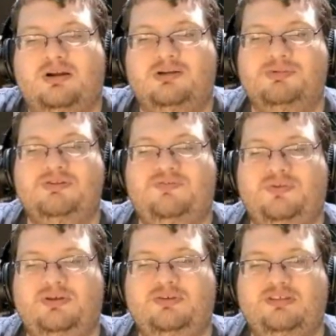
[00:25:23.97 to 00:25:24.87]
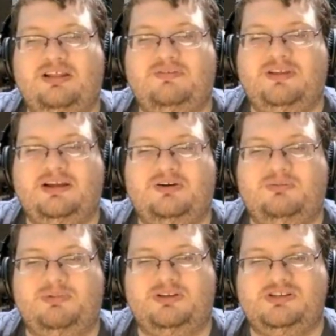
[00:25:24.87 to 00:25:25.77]
Herman feels left
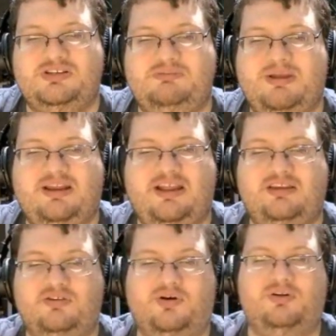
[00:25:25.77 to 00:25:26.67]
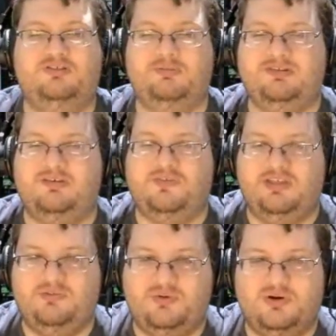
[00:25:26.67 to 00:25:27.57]
out, but she made a doll
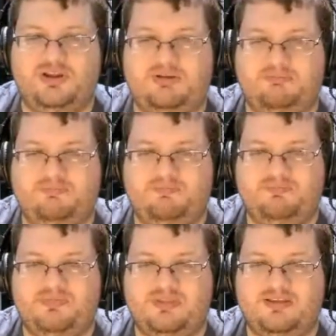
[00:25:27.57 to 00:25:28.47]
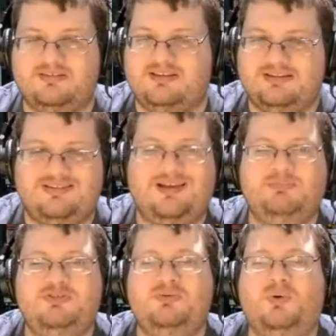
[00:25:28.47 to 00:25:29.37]
specifically for him. He's like, "No, I'm
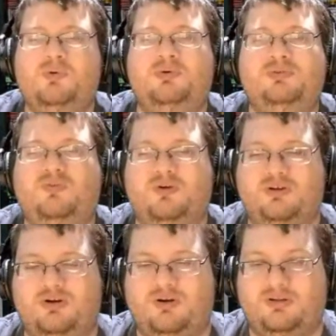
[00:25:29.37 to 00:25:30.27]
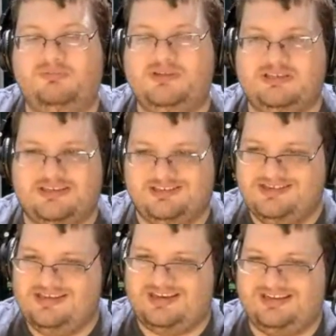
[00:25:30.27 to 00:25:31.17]
too old for a doll." She's like,
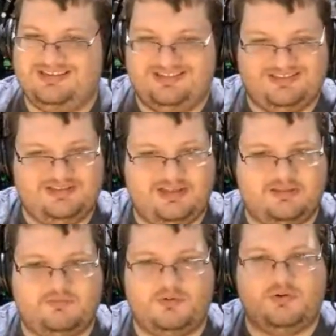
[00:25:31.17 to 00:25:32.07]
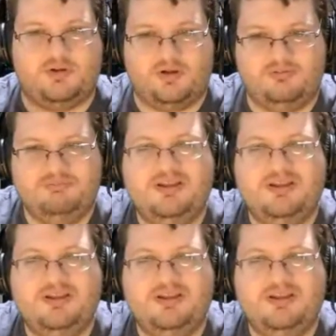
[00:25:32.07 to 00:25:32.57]
it's a voodoo doll.